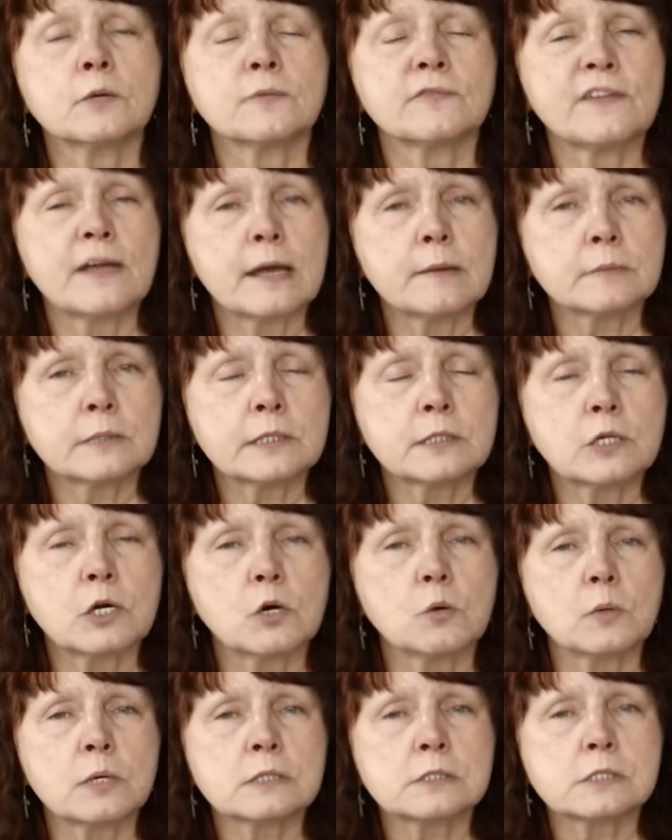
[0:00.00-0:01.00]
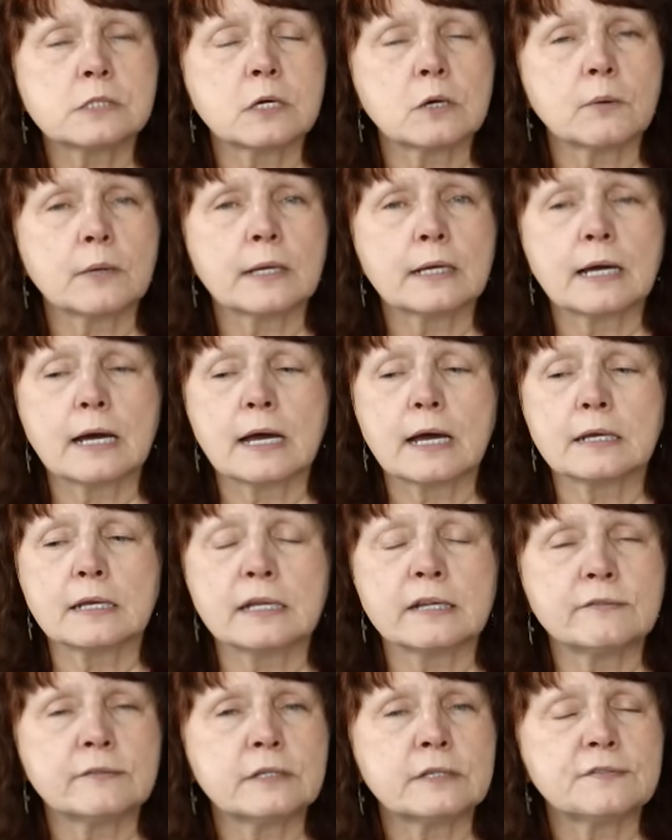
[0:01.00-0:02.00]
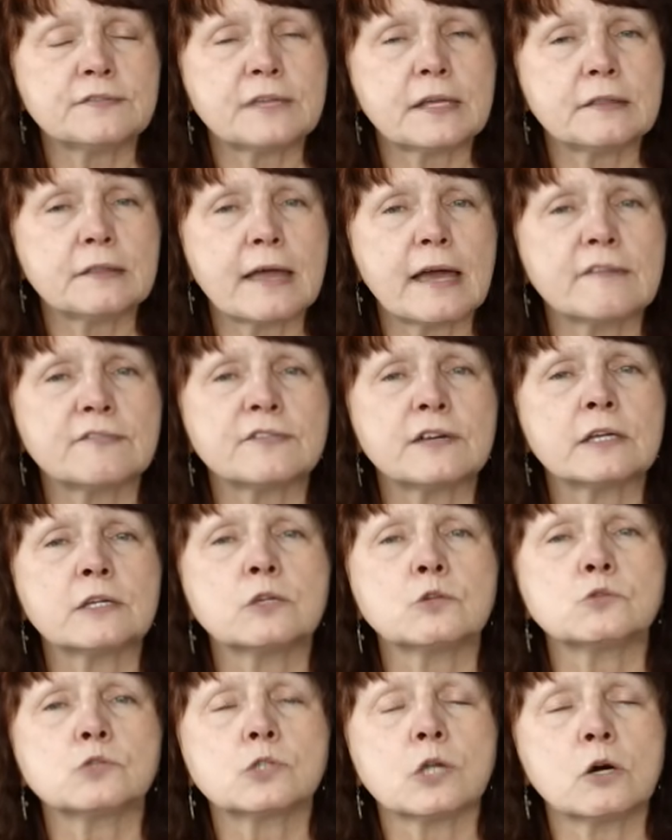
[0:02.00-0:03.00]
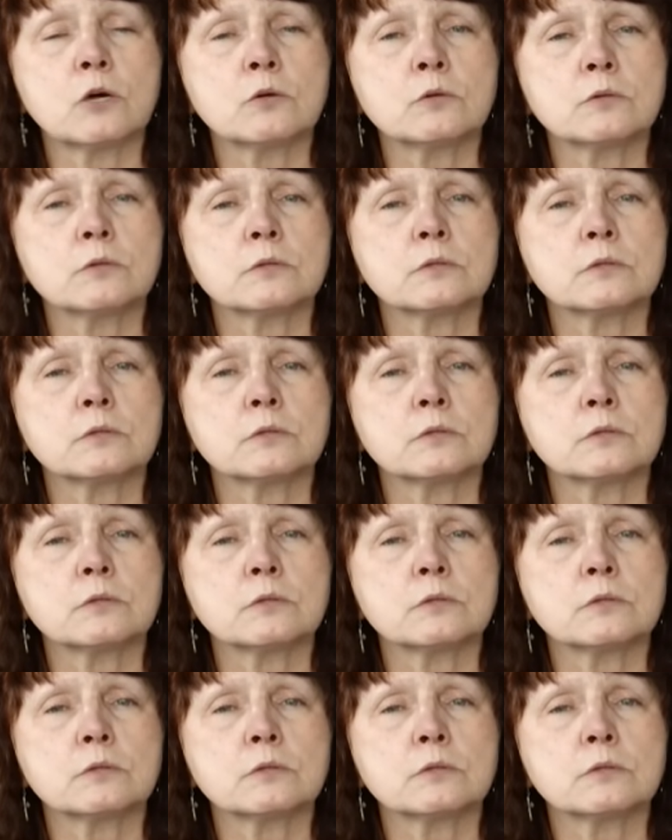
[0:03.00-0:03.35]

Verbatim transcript: family know what's going on. Even if they laugh at you, don't